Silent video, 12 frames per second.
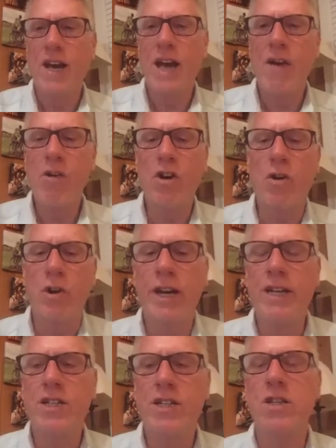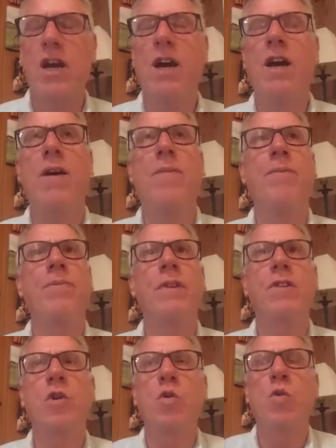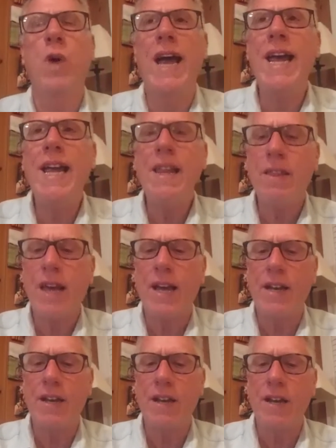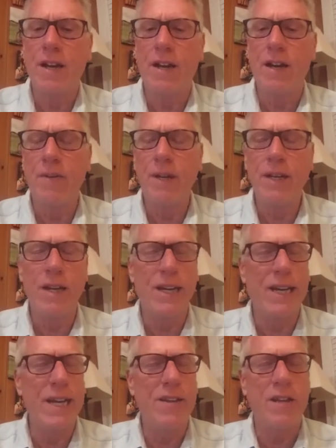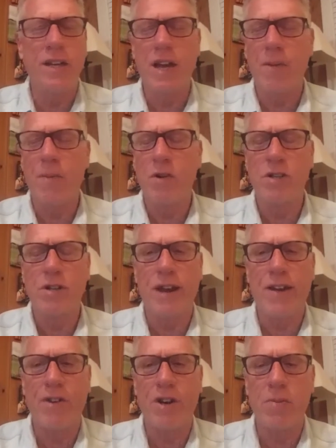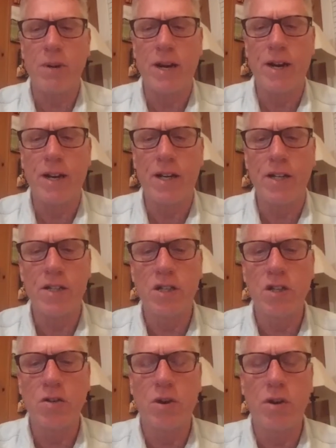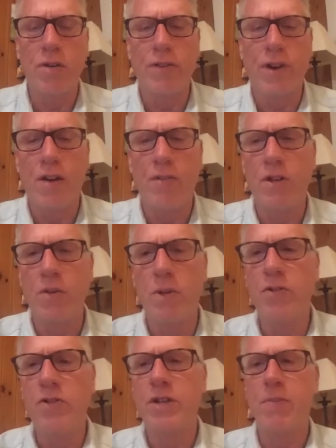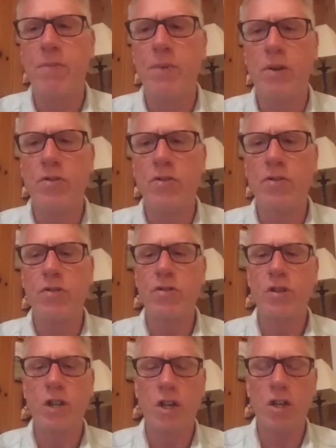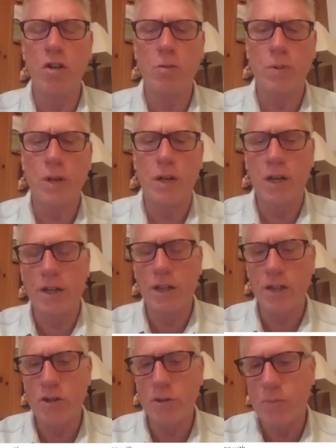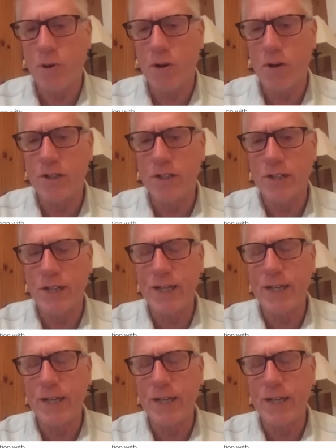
Howard Creech, um, the way that, um, and again, the numbers of African Americans who are involved in the moonshine business is huge, particularly in the eastern part of the state.